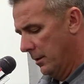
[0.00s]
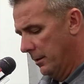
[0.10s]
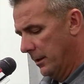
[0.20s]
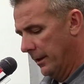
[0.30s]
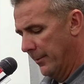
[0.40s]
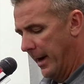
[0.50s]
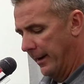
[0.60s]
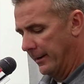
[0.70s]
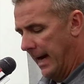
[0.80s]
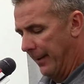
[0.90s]
The amount
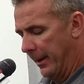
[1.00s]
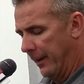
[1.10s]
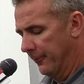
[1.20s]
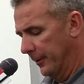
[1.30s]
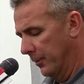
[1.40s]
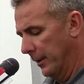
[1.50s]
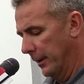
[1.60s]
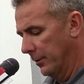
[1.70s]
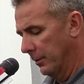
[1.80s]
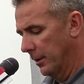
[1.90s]
of time and effort that went
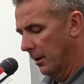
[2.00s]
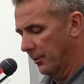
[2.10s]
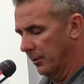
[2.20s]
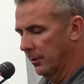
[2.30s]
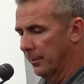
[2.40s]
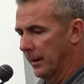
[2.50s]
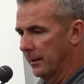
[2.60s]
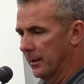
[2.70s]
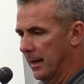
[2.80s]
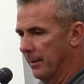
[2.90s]
into it, also the amount
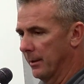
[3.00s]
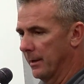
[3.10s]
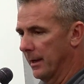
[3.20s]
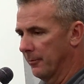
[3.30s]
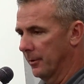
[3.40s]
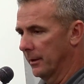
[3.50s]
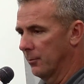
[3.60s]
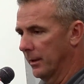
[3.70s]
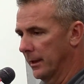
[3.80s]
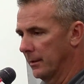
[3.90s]
of time and effort that
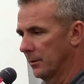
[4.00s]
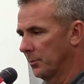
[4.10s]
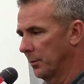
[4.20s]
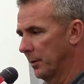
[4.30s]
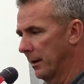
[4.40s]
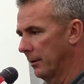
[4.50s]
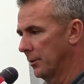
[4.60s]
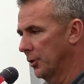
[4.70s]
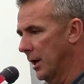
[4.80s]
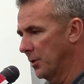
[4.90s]
went into
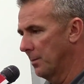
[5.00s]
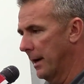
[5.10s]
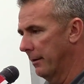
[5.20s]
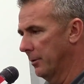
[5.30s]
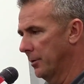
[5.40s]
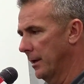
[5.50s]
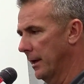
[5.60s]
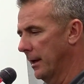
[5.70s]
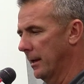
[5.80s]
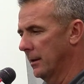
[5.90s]
preparing Josh Myers
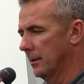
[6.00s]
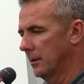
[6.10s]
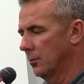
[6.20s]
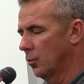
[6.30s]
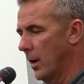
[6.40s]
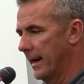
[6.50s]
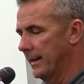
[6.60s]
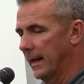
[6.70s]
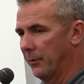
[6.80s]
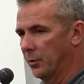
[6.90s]
and
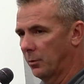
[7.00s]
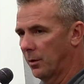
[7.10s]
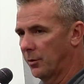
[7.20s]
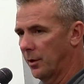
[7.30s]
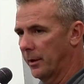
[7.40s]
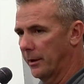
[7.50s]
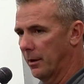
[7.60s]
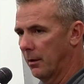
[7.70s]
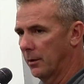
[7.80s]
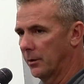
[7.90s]
Wyatt Davis were our starting
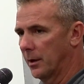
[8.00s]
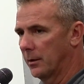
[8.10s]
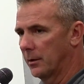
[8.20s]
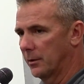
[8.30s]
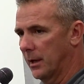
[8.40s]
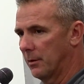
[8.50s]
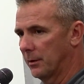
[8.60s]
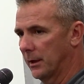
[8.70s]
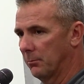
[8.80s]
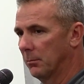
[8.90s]
guards on the scout
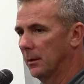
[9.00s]
team.